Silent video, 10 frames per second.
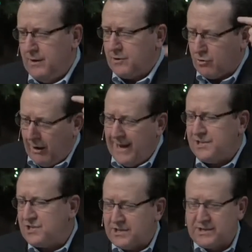
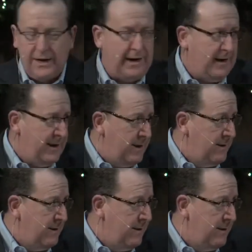Christ is God,
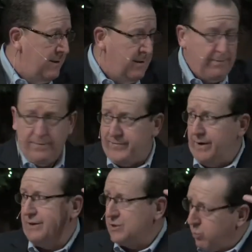
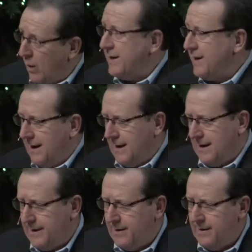there is one
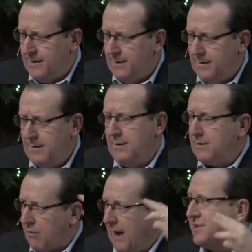God,
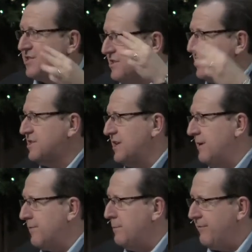Christ is
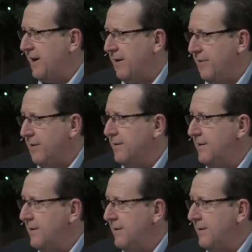distinct from the Father.
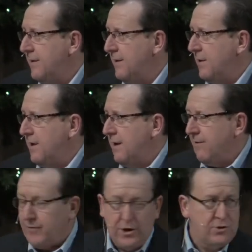
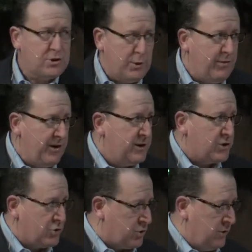If those three things
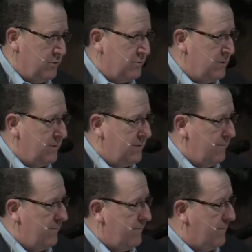are true,
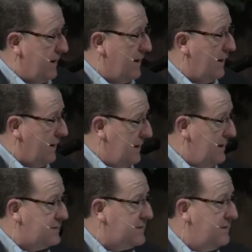then it
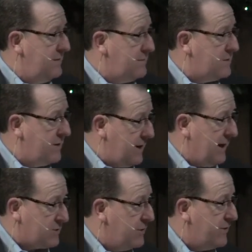leads to the
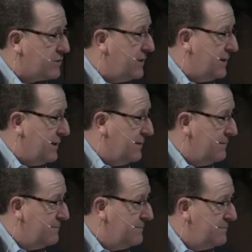doctrine of the Trinity.
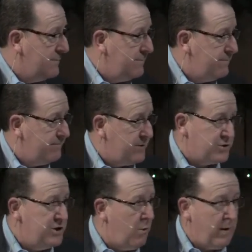
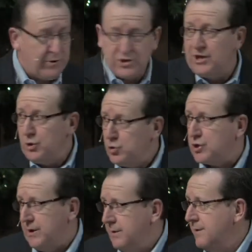There's no other
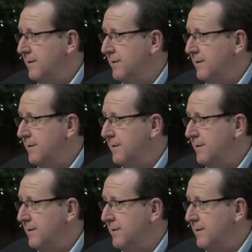solution.